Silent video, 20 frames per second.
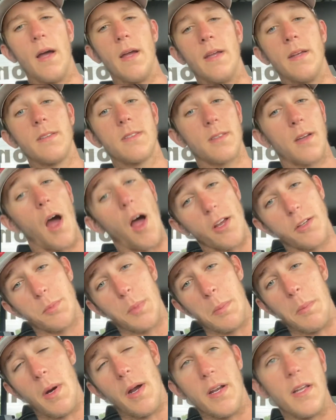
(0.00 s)
It's costing
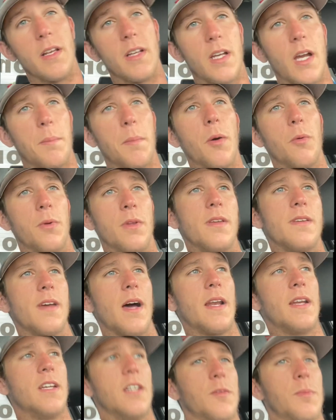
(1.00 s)
me money to come up with these
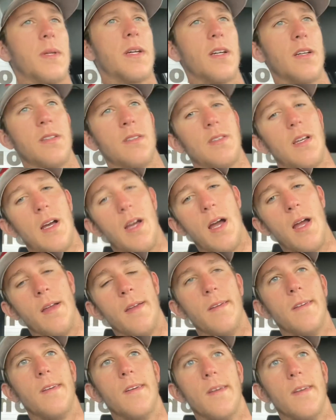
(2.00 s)
ideas, because
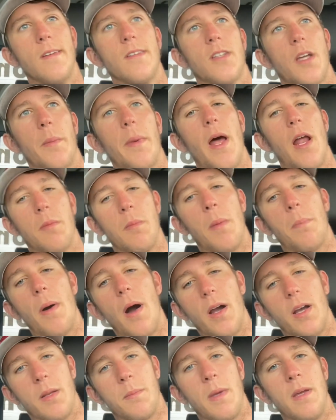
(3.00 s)
it's coming out of my
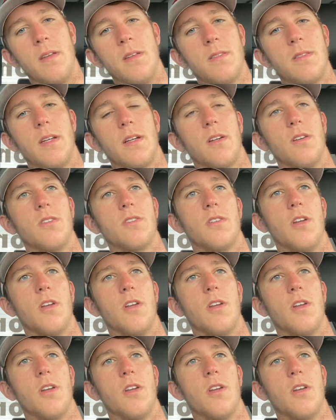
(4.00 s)
pocket to make these stickers.